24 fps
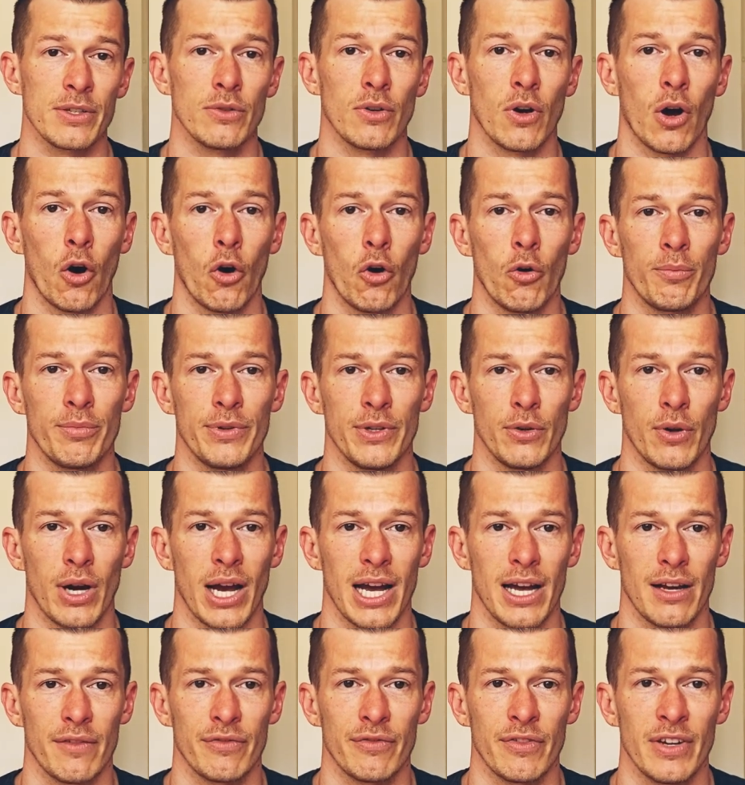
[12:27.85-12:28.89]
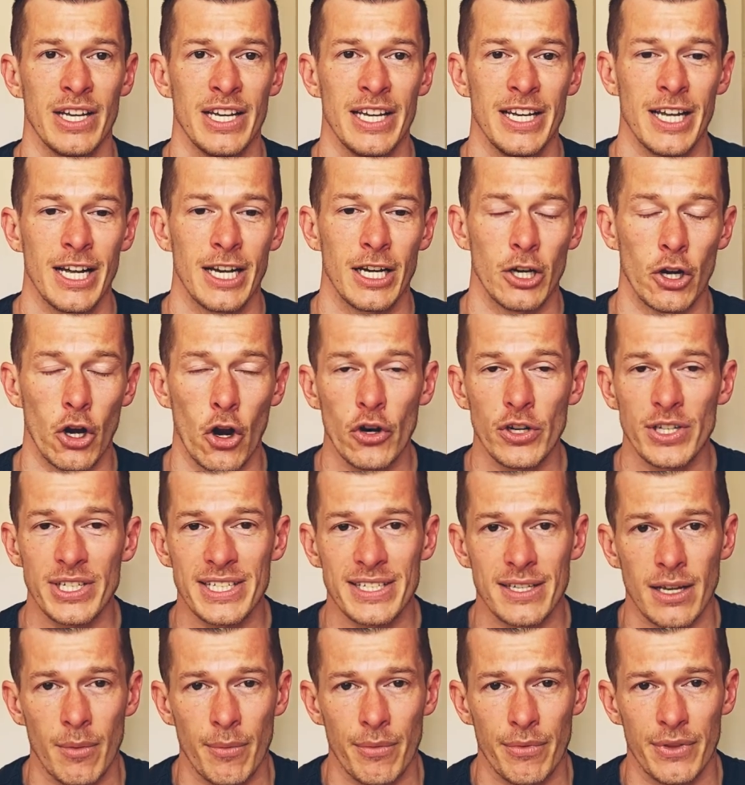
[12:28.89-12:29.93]
Hope you have learned
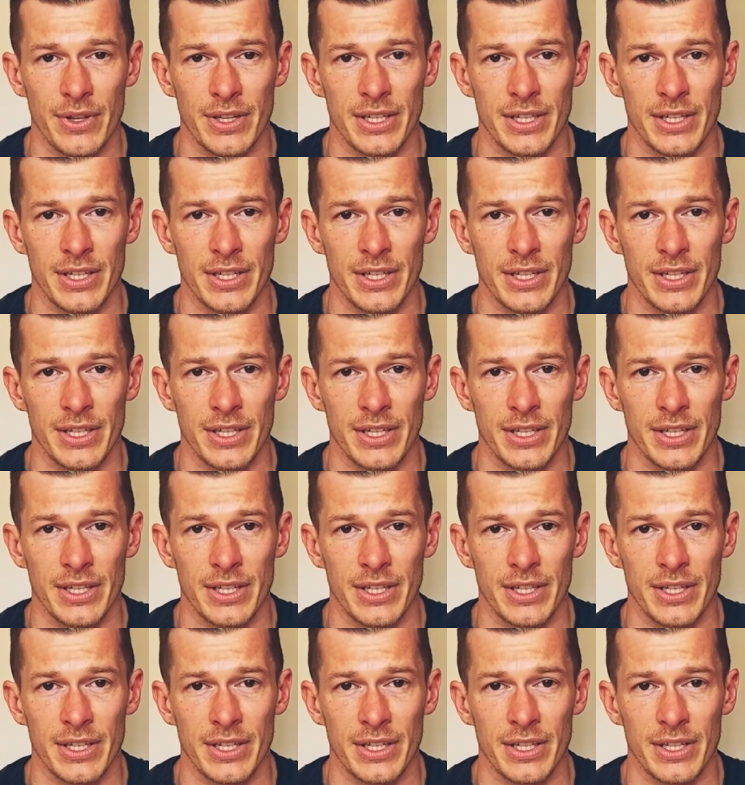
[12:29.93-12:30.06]
something